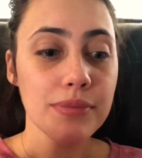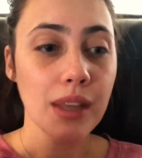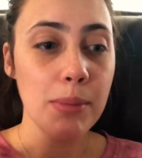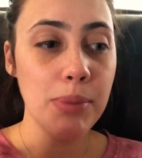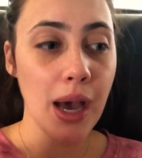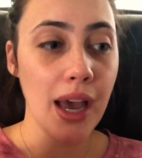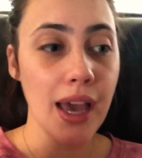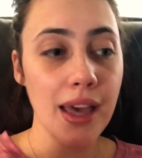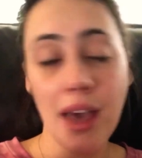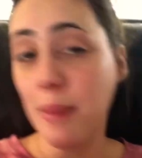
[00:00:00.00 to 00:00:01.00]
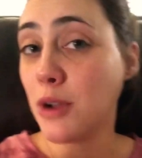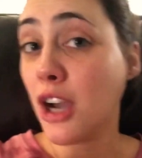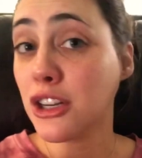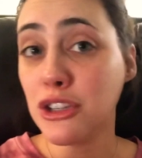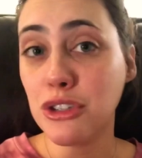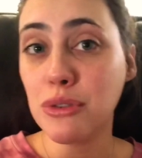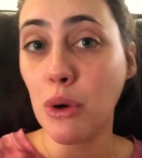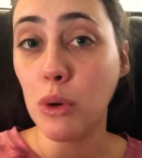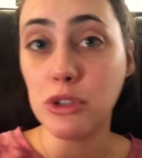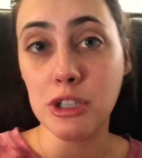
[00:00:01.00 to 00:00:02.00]
But I'm not going to do the
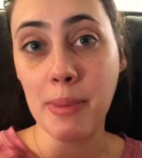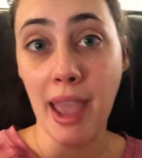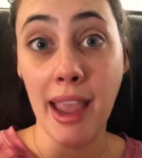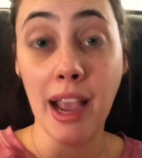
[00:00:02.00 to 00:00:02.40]
whole shebang.